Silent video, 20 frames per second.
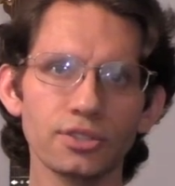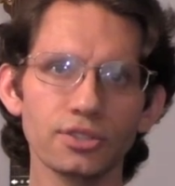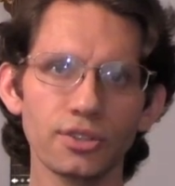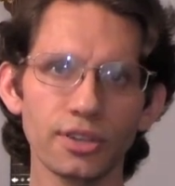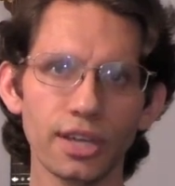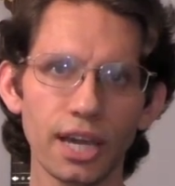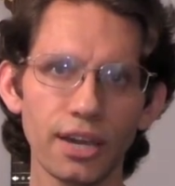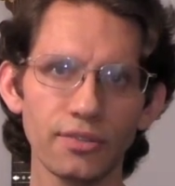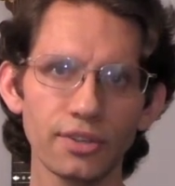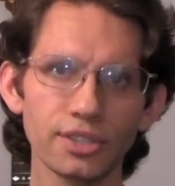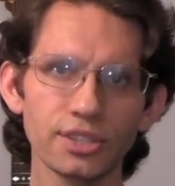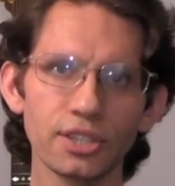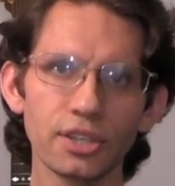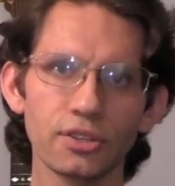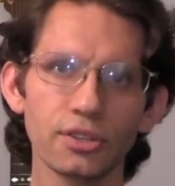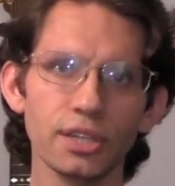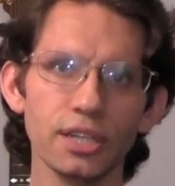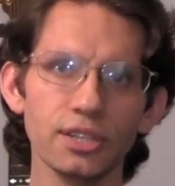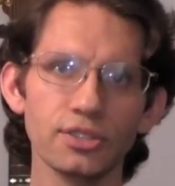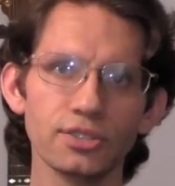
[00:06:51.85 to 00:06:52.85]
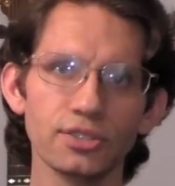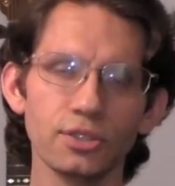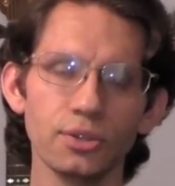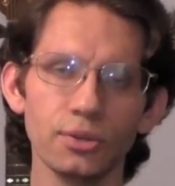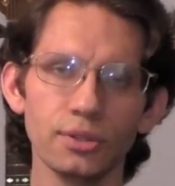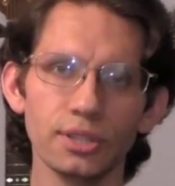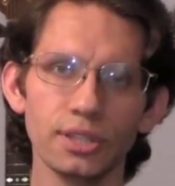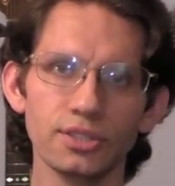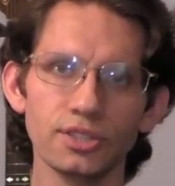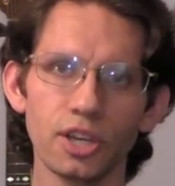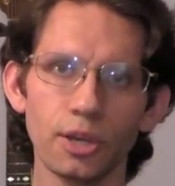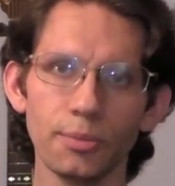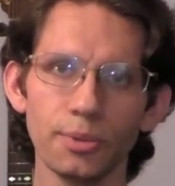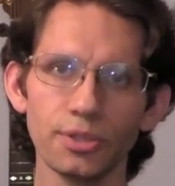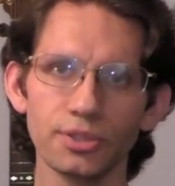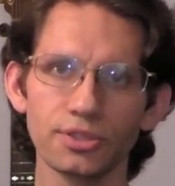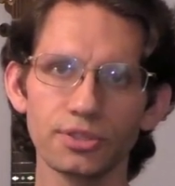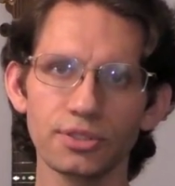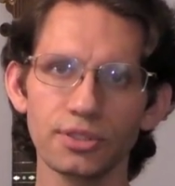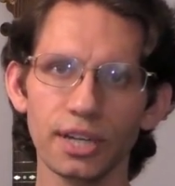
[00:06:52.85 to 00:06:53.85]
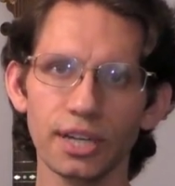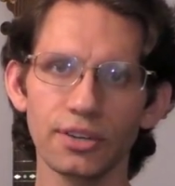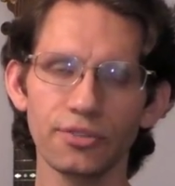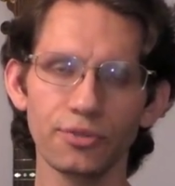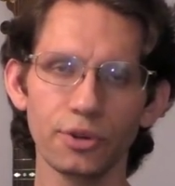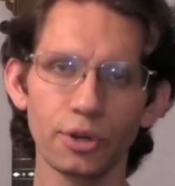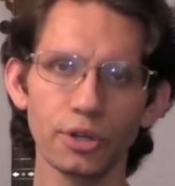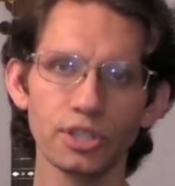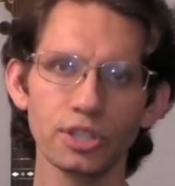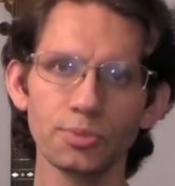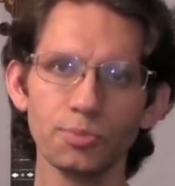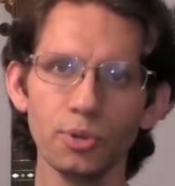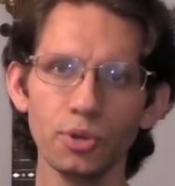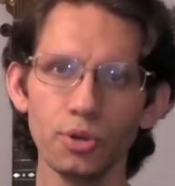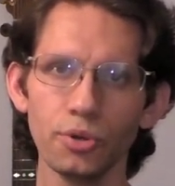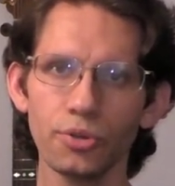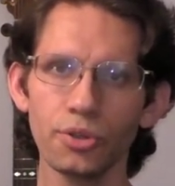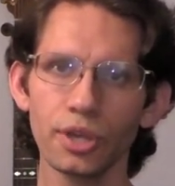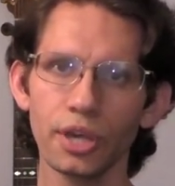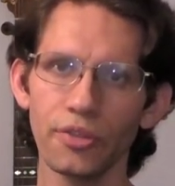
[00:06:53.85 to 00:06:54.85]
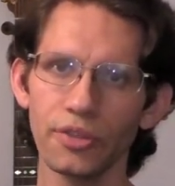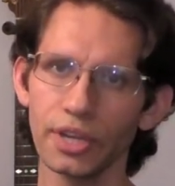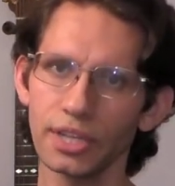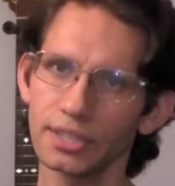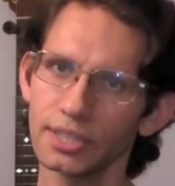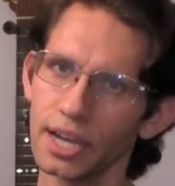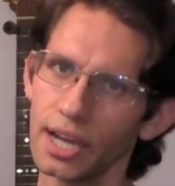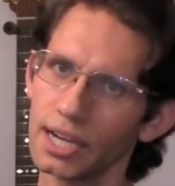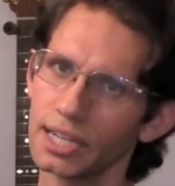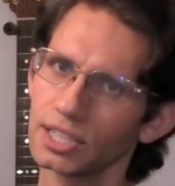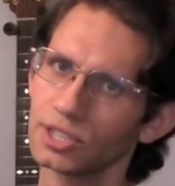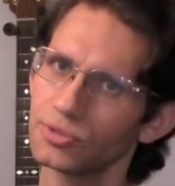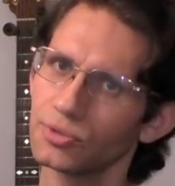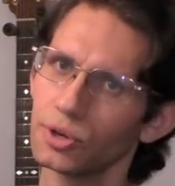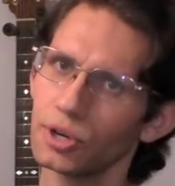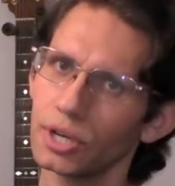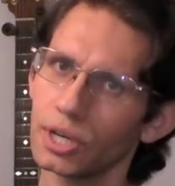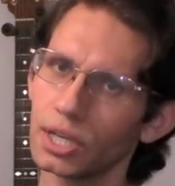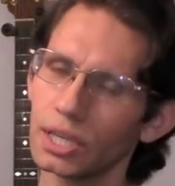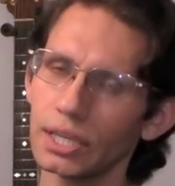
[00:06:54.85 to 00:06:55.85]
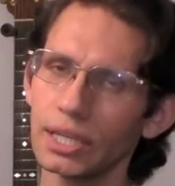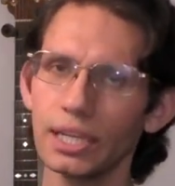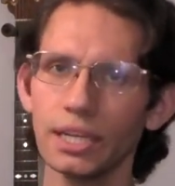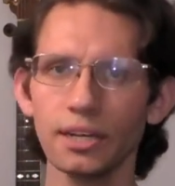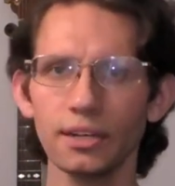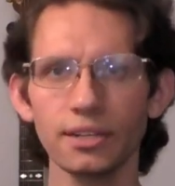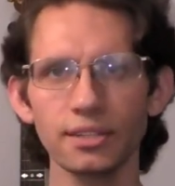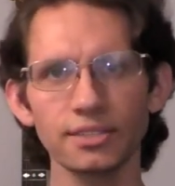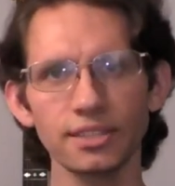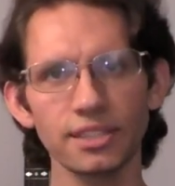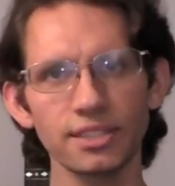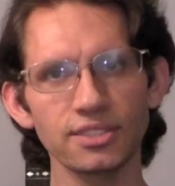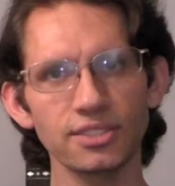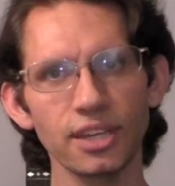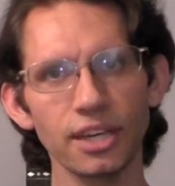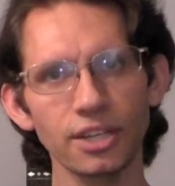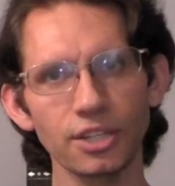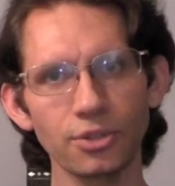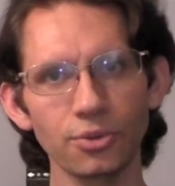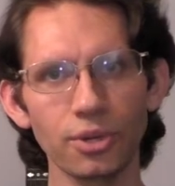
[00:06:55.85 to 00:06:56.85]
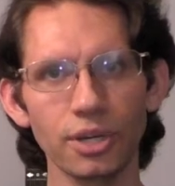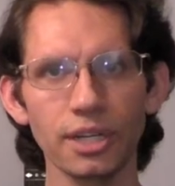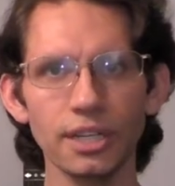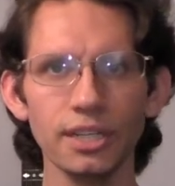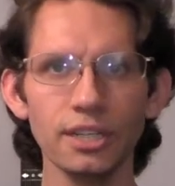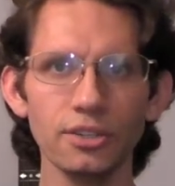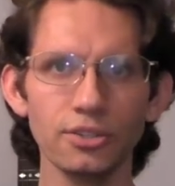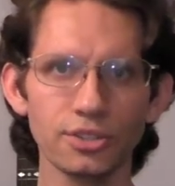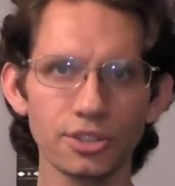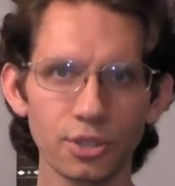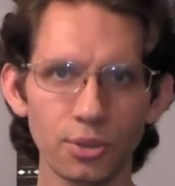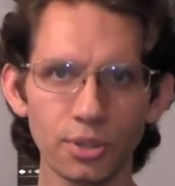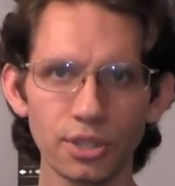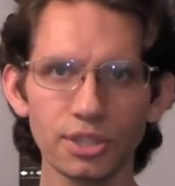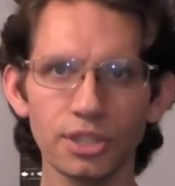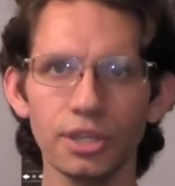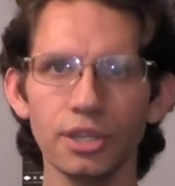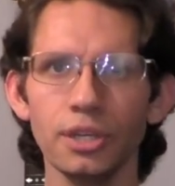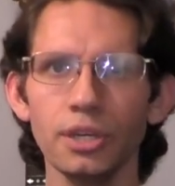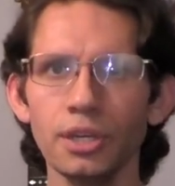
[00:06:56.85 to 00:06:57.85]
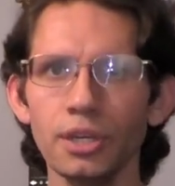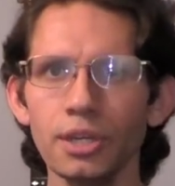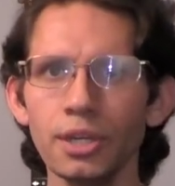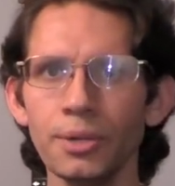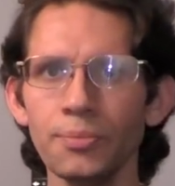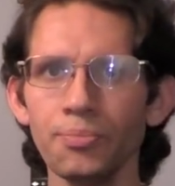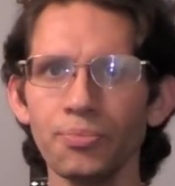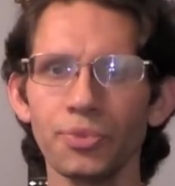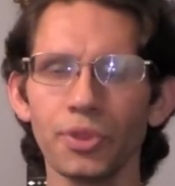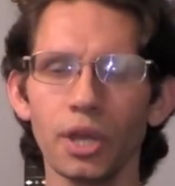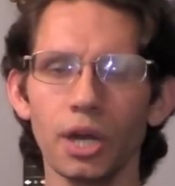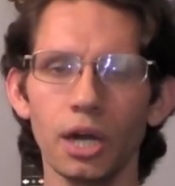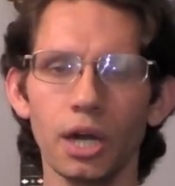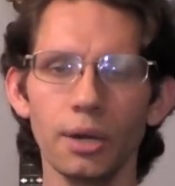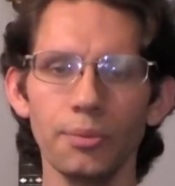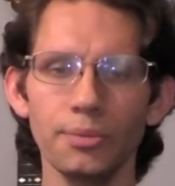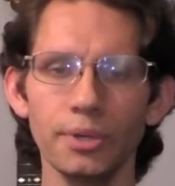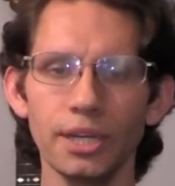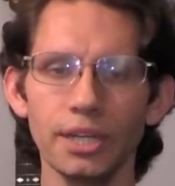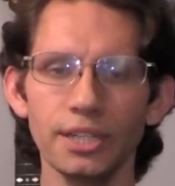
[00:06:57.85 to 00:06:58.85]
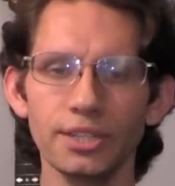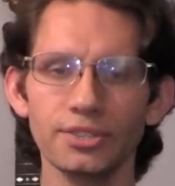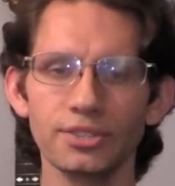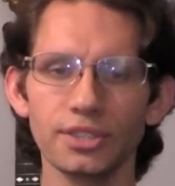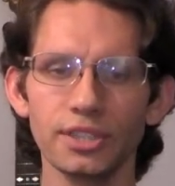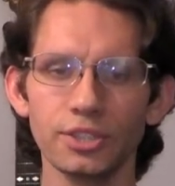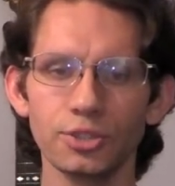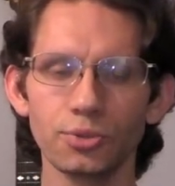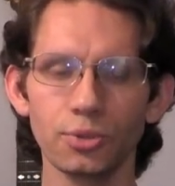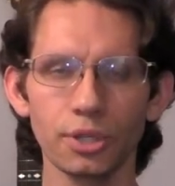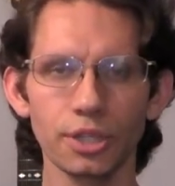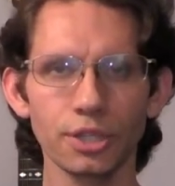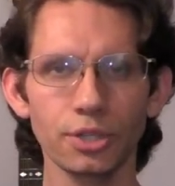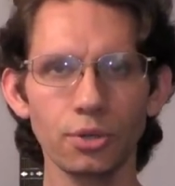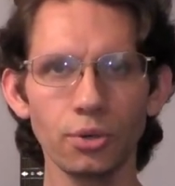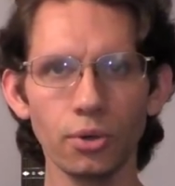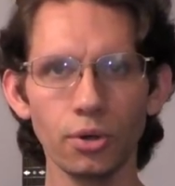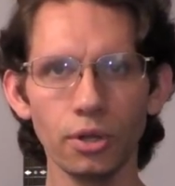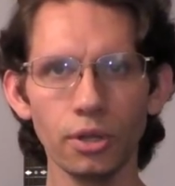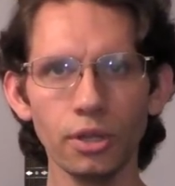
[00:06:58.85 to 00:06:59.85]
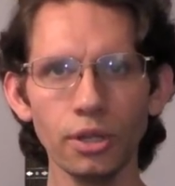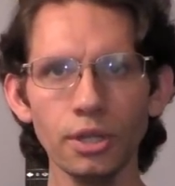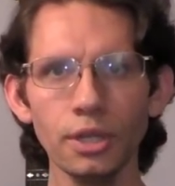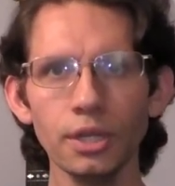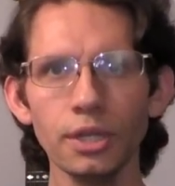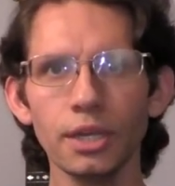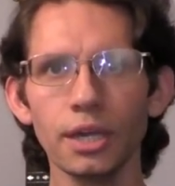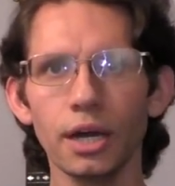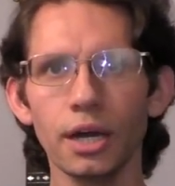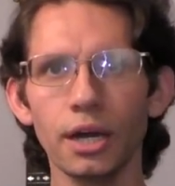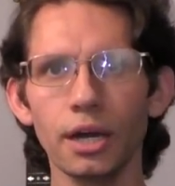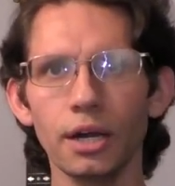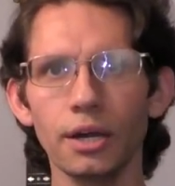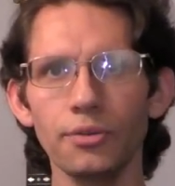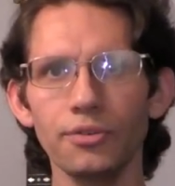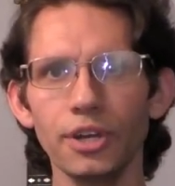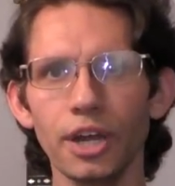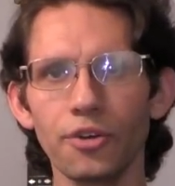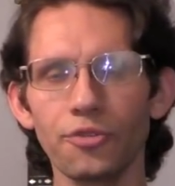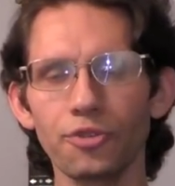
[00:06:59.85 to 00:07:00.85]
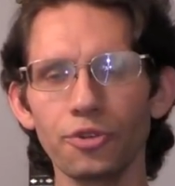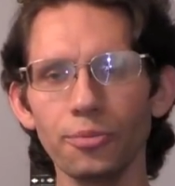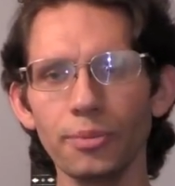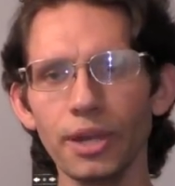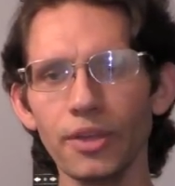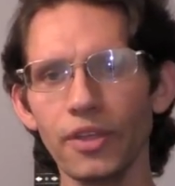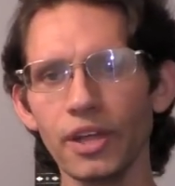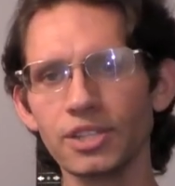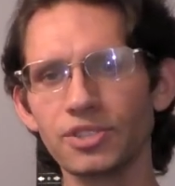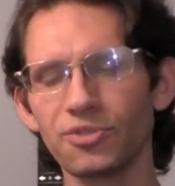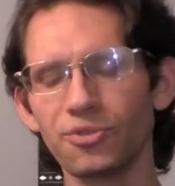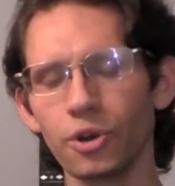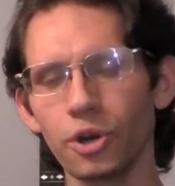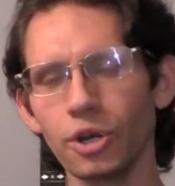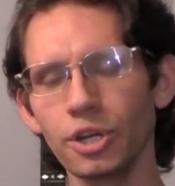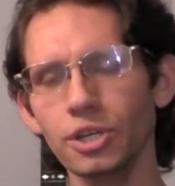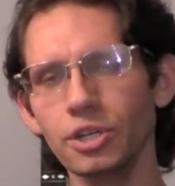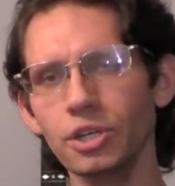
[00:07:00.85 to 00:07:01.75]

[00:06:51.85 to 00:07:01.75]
So they have a silkiness to it that's almost like very smooth, and the attack is very clean. It's not gritty or squishy, and it's really cool. Now for me, that's very